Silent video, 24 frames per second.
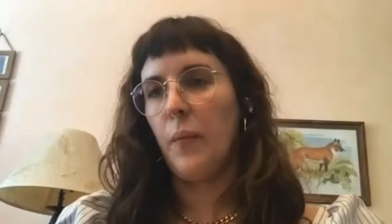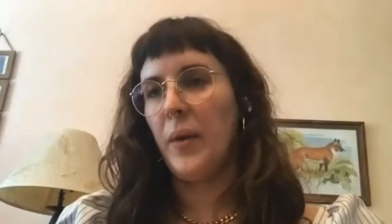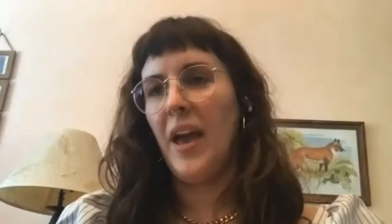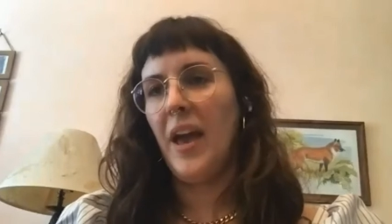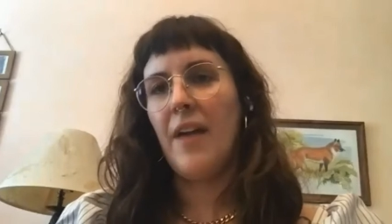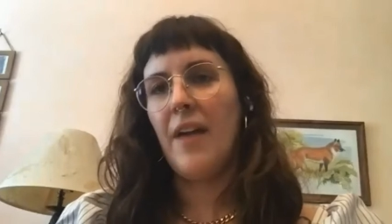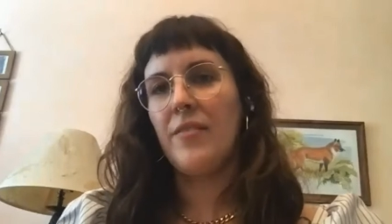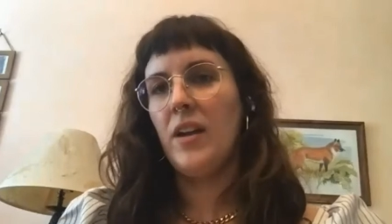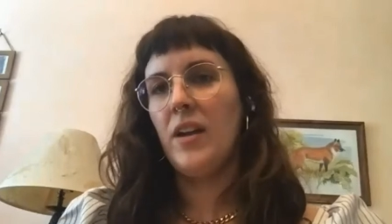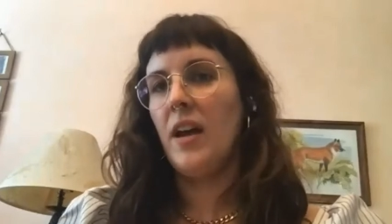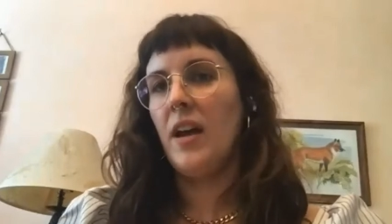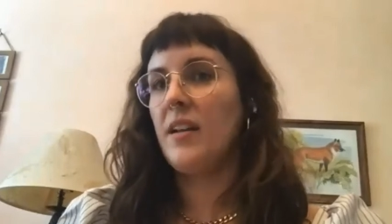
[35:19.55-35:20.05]
We
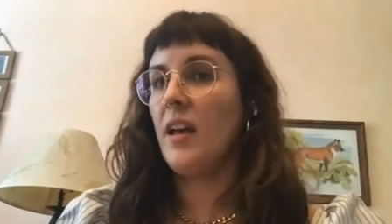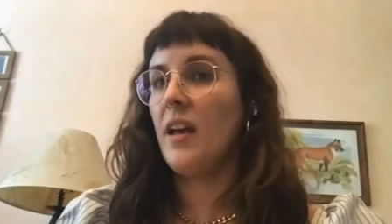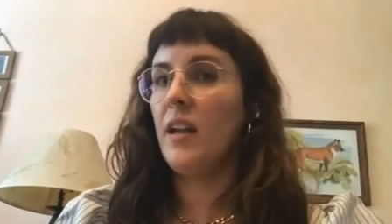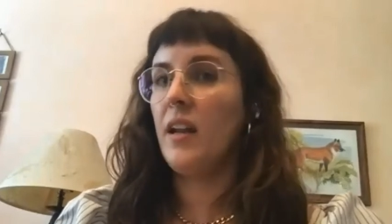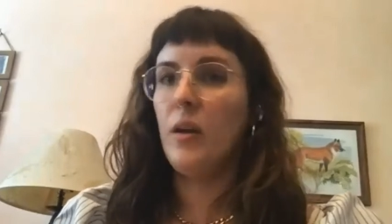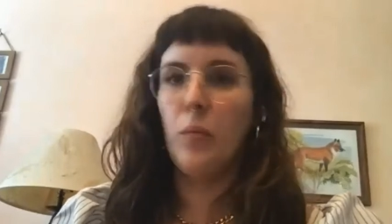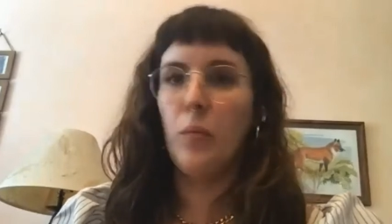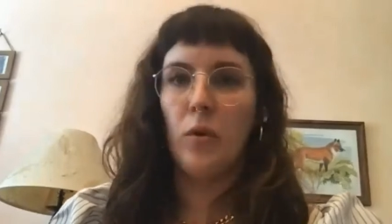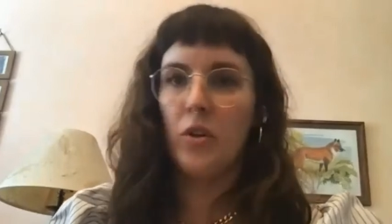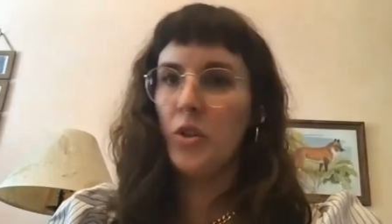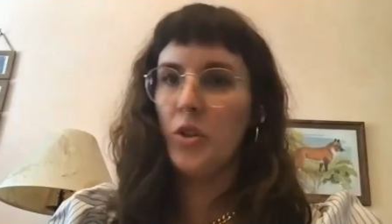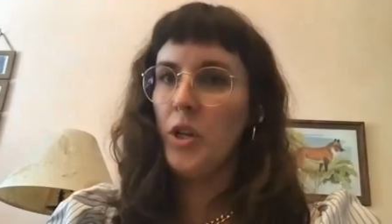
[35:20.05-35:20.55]
haven't had
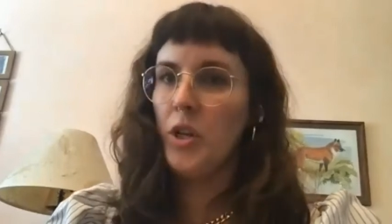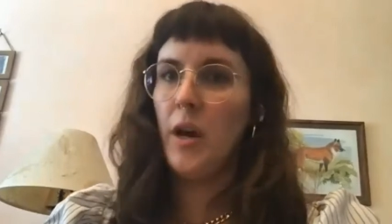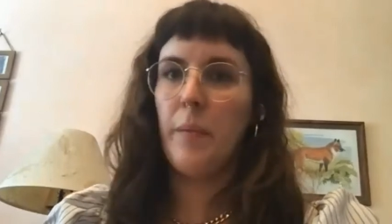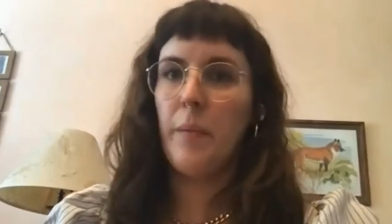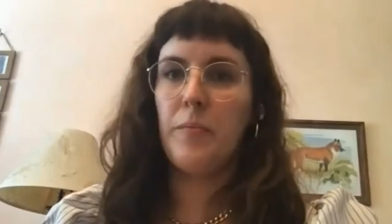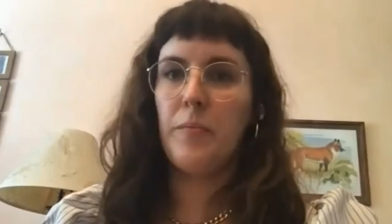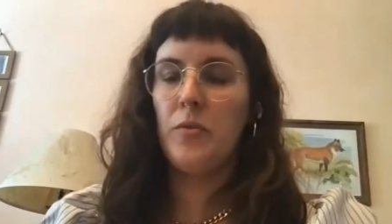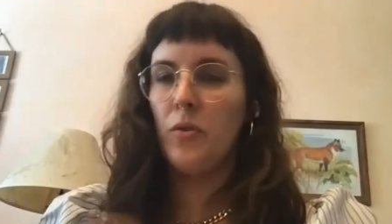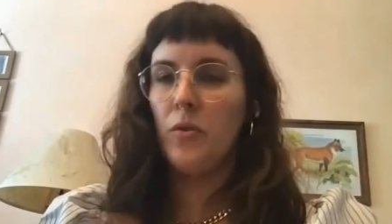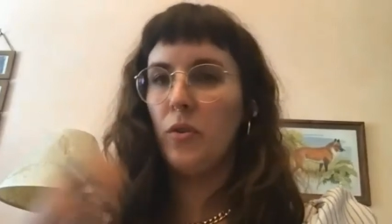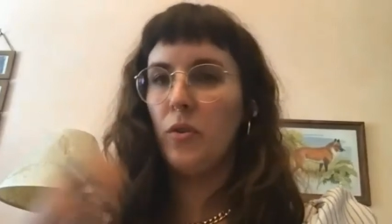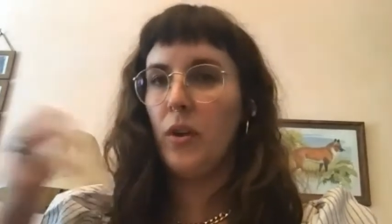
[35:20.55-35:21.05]
any
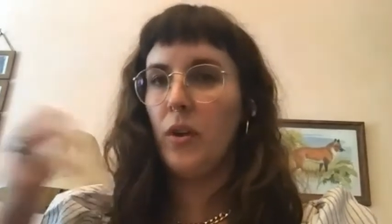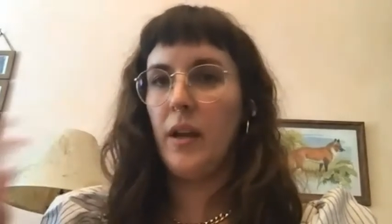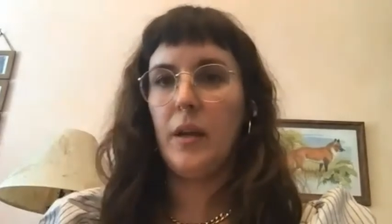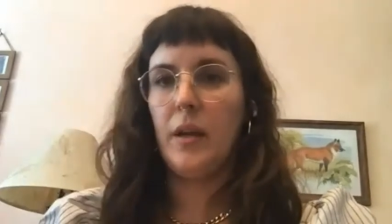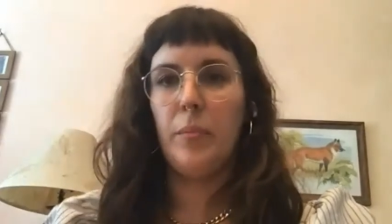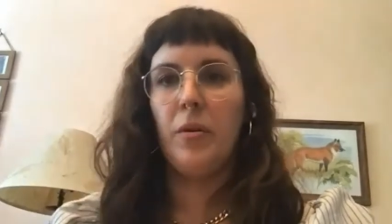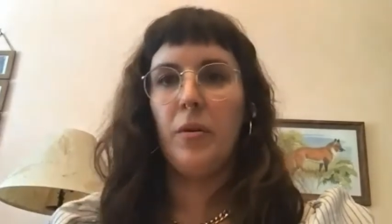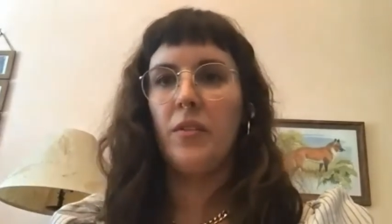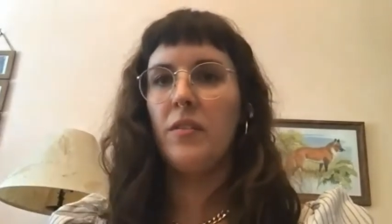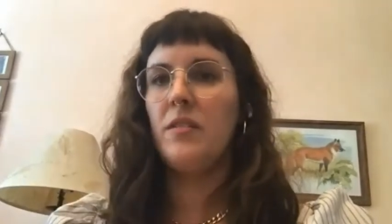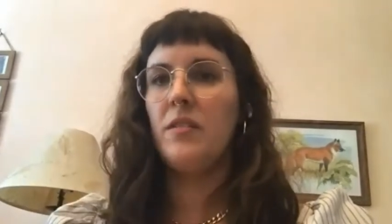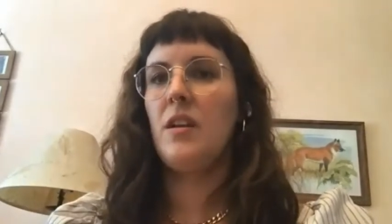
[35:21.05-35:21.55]
workshops or any
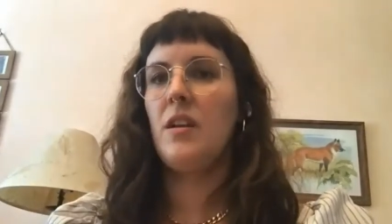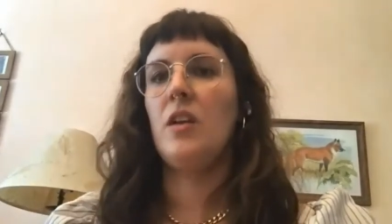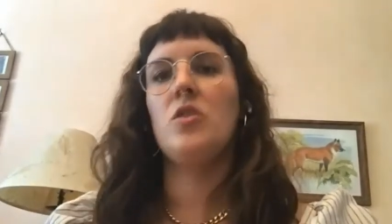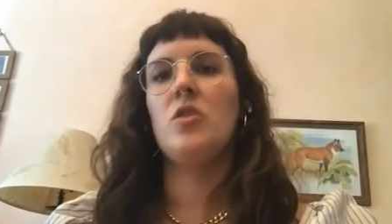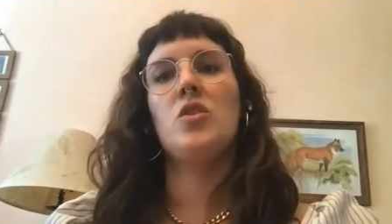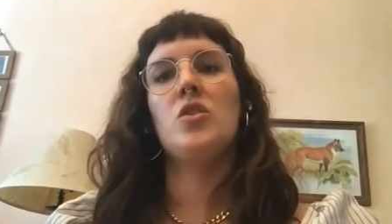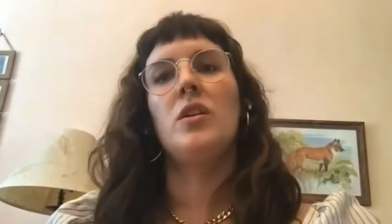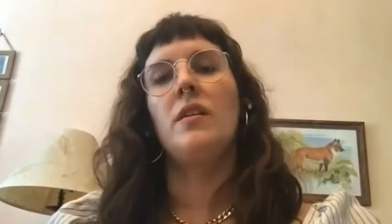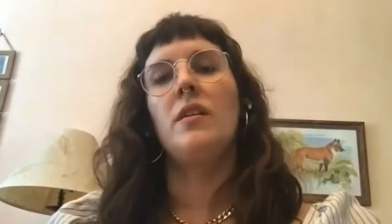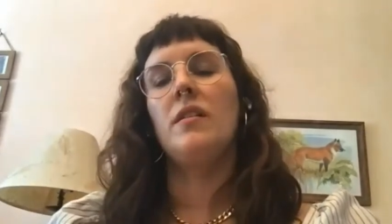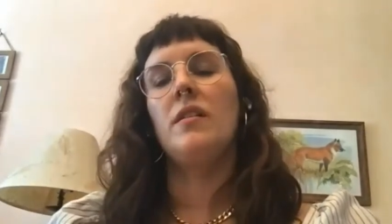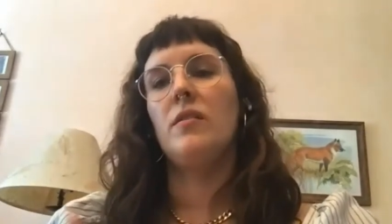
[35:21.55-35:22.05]

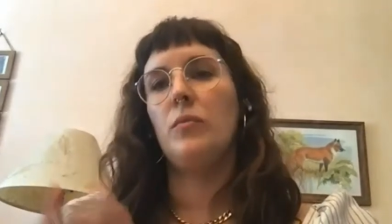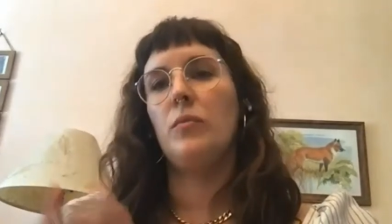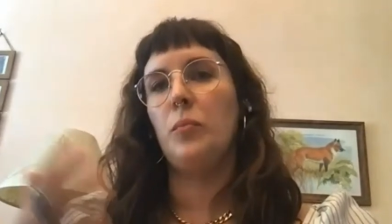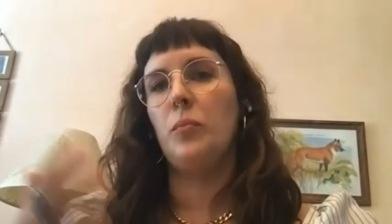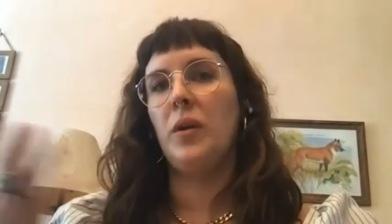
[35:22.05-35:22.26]
presentations.